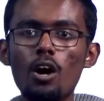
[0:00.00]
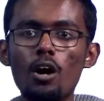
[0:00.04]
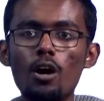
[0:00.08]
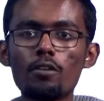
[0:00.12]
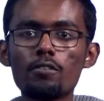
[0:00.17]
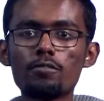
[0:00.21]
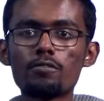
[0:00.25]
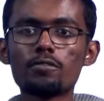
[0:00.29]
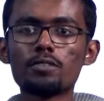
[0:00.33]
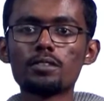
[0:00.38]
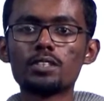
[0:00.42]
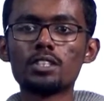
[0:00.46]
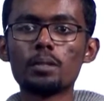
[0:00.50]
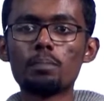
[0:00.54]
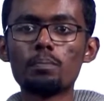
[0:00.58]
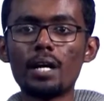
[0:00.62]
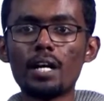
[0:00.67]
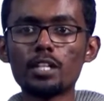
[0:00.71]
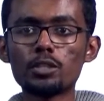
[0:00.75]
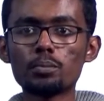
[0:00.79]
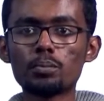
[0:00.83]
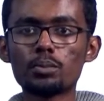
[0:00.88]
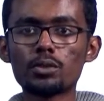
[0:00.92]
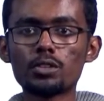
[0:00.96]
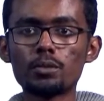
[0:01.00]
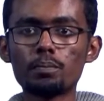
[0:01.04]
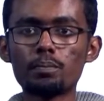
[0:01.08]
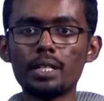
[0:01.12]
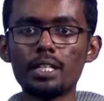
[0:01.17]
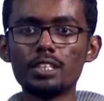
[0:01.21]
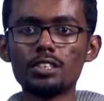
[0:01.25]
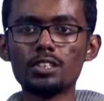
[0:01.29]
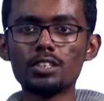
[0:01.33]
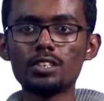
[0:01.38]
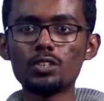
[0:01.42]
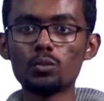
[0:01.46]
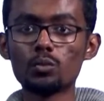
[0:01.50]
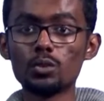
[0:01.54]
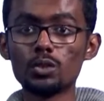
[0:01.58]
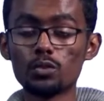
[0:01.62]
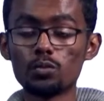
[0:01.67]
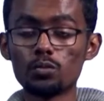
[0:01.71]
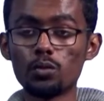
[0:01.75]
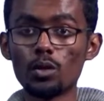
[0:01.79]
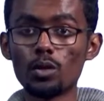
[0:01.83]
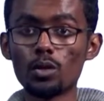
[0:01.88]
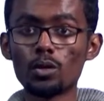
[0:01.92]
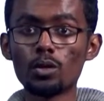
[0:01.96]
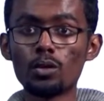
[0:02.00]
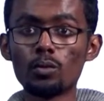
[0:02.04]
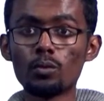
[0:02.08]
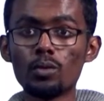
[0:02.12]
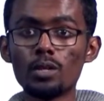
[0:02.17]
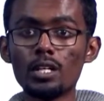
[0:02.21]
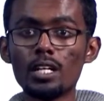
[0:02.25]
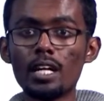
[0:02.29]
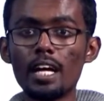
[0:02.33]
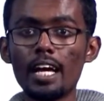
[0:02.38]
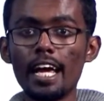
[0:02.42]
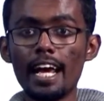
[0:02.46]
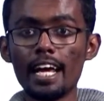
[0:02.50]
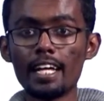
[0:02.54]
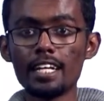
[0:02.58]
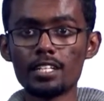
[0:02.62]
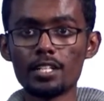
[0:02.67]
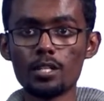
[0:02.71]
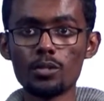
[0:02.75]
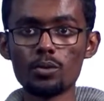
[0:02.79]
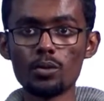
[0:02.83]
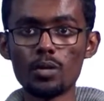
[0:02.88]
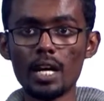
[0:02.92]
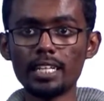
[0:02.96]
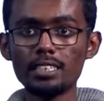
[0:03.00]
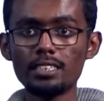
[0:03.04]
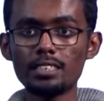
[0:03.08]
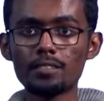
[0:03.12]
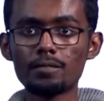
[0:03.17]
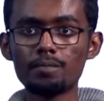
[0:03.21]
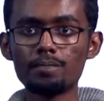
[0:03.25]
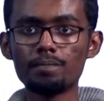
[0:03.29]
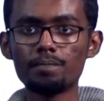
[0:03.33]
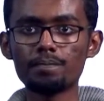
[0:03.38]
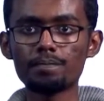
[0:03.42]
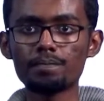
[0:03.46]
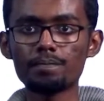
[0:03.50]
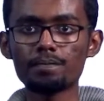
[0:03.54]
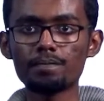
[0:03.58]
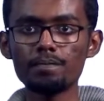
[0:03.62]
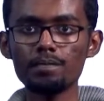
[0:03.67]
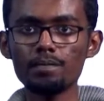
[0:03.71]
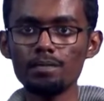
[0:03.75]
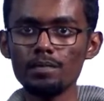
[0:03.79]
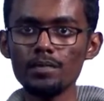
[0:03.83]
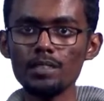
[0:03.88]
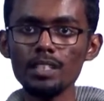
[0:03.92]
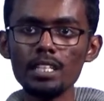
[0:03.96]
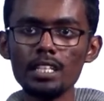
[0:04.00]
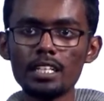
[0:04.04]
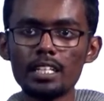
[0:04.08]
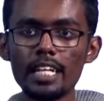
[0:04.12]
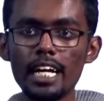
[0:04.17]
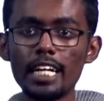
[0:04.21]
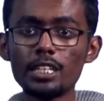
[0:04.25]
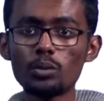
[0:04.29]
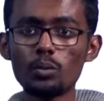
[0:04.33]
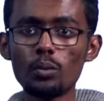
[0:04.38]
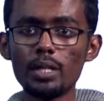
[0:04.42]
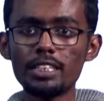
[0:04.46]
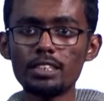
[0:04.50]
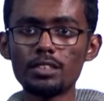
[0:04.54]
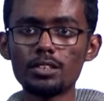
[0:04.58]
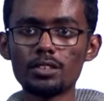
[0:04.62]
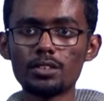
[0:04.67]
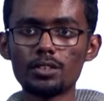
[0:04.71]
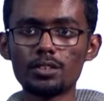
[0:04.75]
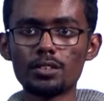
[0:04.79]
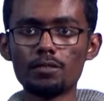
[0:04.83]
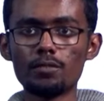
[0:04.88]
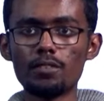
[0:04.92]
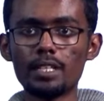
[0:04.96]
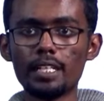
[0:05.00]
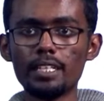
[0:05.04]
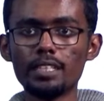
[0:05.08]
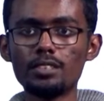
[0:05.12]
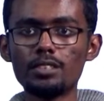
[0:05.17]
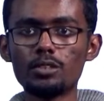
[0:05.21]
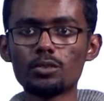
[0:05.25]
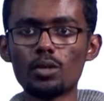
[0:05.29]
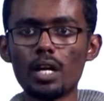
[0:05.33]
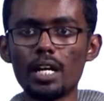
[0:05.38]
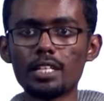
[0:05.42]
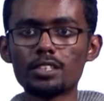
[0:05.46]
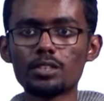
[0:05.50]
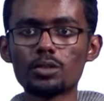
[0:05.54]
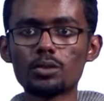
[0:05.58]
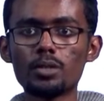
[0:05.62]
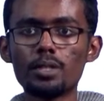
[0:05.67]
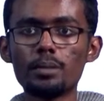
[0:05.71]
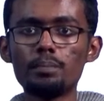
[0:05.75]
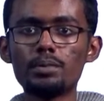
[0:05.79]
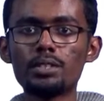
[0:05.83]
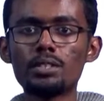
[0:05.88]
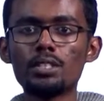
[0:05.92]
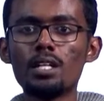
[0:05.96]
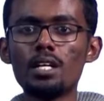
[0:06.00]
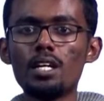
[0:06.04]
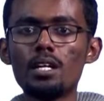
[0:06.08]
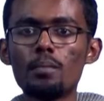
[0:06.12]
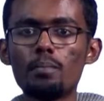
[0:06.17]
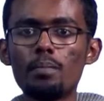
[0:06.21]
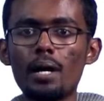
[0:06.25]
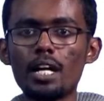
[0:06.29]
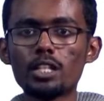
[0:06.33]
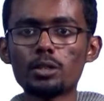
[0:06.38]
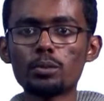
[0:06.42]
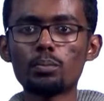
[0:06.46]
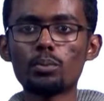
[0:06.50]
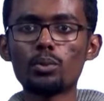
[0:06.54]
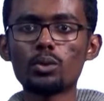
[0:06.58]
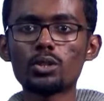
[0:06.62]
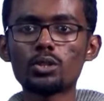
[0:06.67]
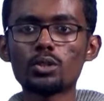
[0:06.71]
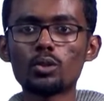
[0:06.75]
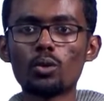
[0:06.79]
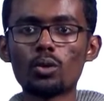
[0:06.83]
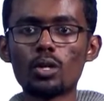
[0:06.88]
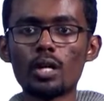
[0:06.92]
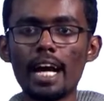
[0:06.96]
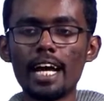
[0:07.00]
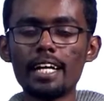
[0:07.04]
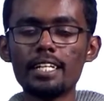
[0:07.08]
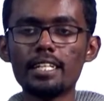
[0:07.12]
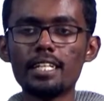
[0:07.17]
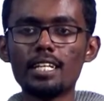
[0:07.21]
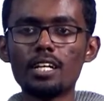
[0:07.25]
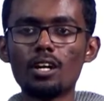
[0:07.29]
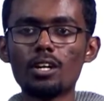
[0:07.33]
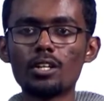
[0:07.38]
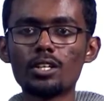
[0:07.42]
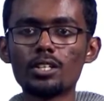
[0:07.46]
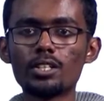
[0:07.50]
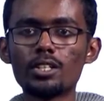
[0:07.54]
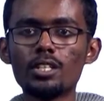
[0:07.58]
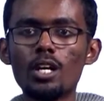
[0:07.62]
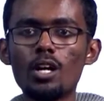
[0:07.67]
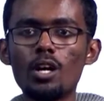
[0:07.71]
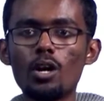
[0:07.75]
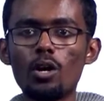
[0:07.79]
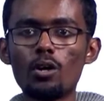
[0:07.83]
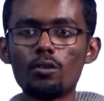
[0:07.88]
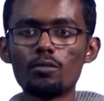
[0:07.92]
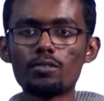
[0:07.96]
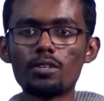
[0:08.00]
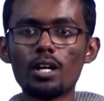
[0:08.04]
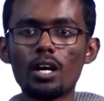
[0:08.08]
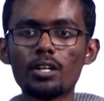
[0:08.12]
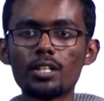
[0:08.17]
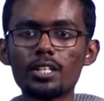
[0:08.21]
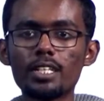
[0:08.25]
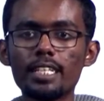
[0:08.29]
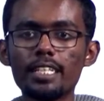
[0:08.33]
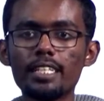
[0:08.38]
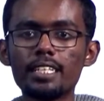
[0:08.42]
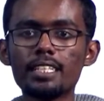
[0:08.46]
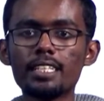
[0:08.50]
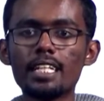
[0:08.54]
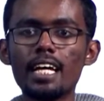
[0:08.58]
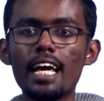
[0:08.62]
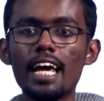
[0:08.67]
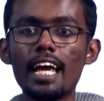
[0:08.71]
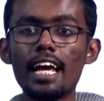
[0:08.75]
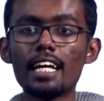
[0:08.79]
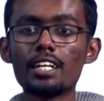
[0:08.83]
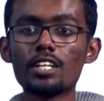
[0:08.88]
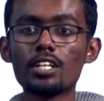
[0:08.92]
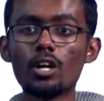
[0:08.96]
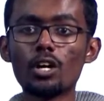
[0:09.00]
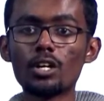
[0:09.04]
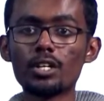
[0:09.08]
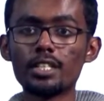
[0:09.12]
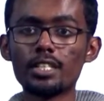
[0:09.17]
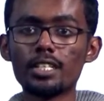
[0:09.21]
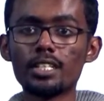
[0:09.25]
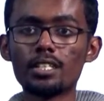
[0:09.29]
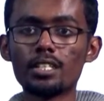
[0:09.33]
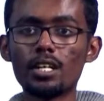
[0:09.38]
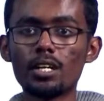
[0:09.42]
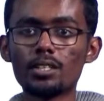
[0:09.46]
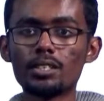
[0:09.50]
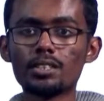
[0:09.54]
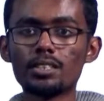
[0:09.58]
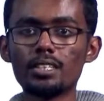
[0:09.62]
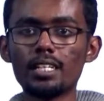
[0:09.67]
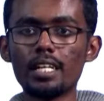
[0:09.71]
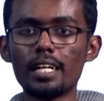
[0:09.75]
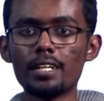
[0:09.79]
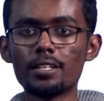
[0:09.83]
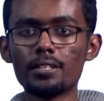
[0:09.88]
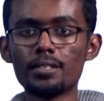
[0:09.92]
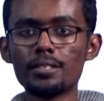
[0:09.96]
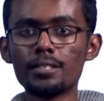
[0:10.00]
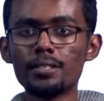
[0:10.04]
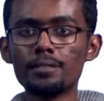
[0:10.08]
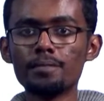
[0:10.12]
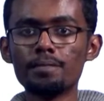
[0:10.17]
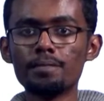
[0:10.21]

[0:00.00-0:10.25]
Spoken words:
of the passport pages with photo and address, graduation certificate, transcript, passport or ID card of guardian, and guardian guarantee letter.